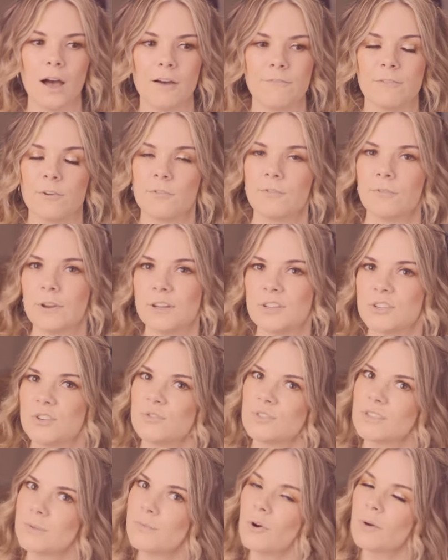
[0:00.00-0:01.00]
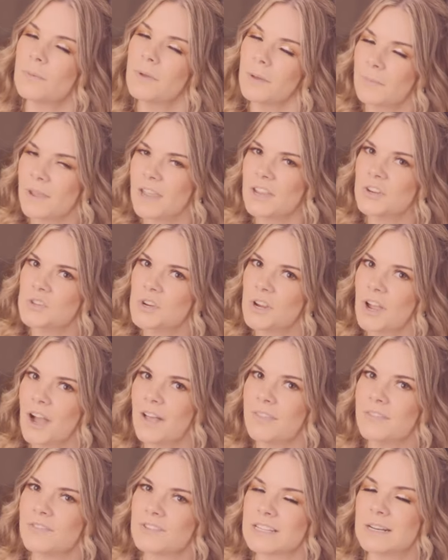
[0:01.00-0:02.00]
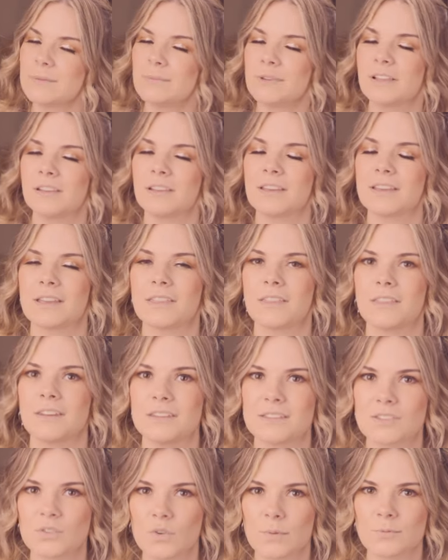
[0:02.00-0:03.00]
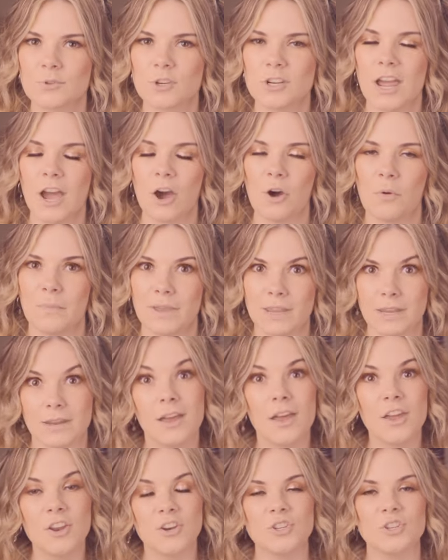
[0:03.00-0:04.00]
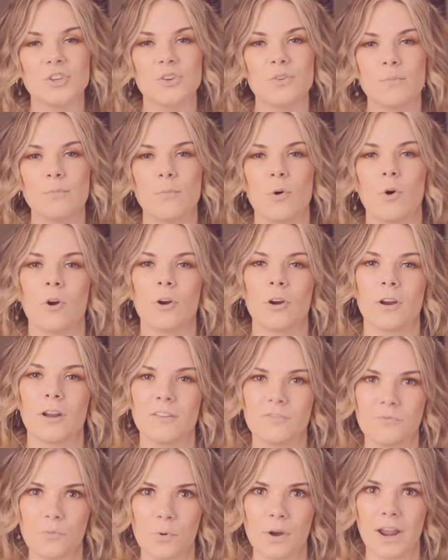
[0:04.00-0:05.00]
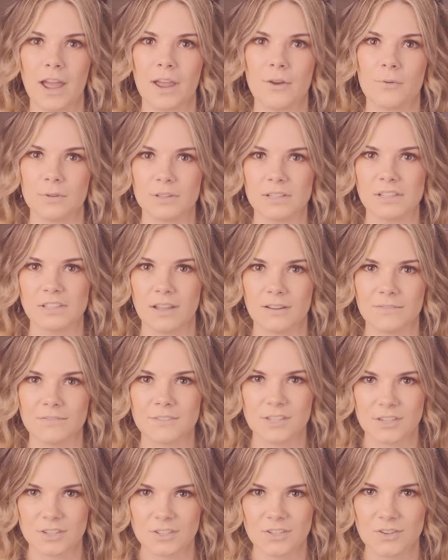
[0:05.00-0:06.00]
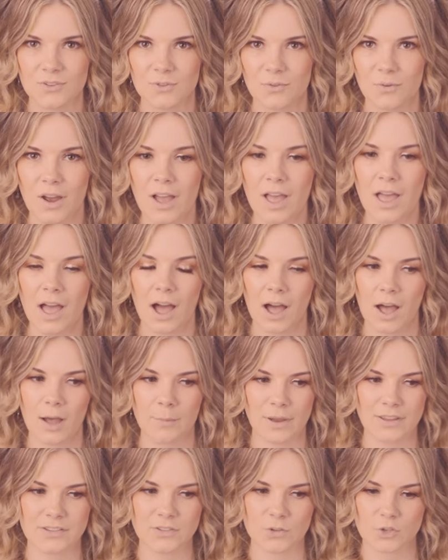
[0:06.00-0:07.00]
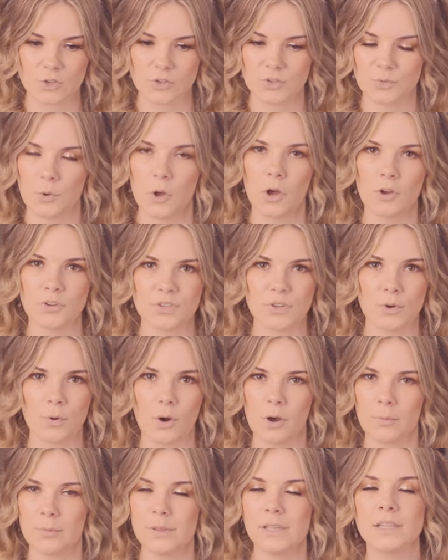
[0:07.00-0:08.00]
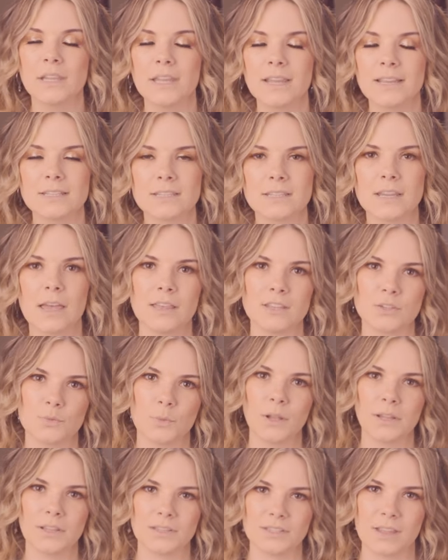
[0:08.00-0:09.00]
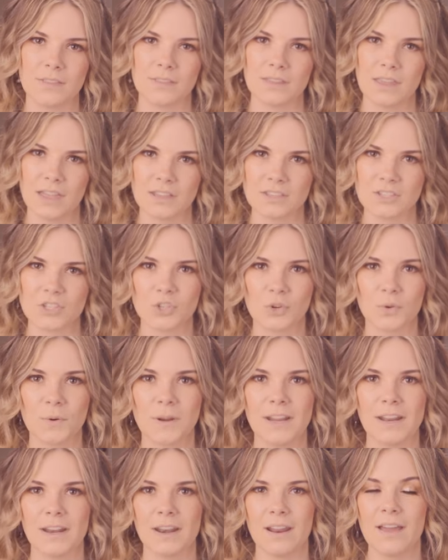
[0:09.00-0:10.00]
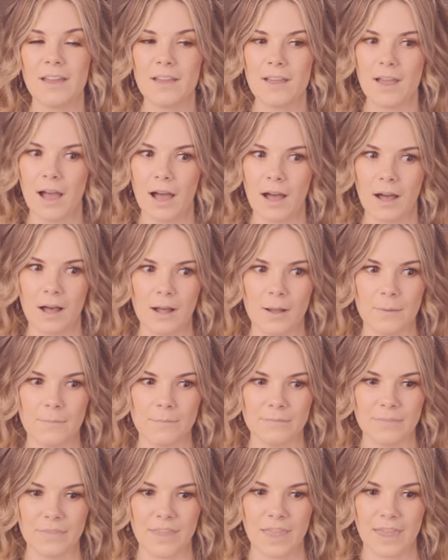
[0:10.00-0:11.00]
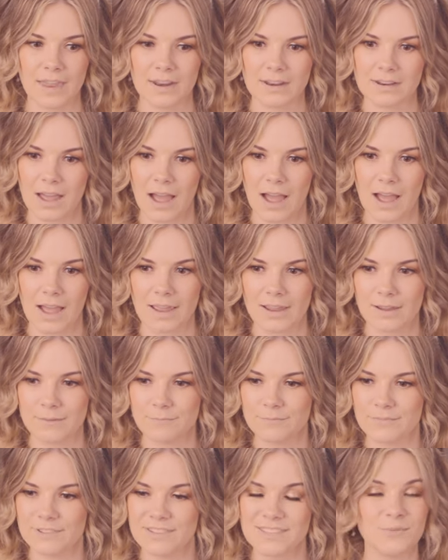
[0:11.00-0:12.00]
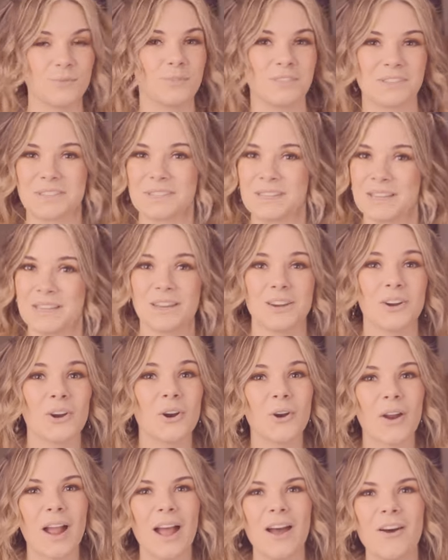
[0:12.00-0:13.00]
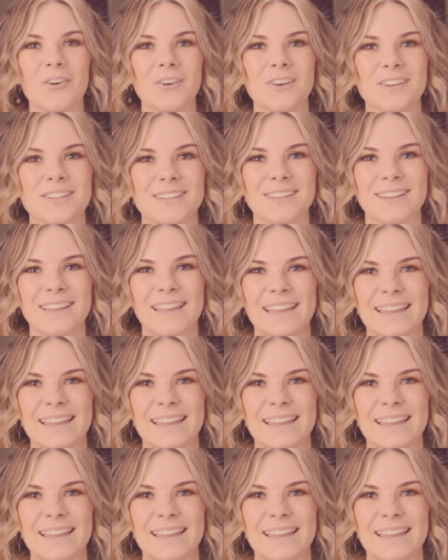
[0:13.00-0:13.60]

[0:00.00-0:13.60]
Feel free to support me on Patreon. There's going to be a link in the description. Help me do more of what I really love to do. My socials will also all be linked, as well as on the end screen. And I will see you around.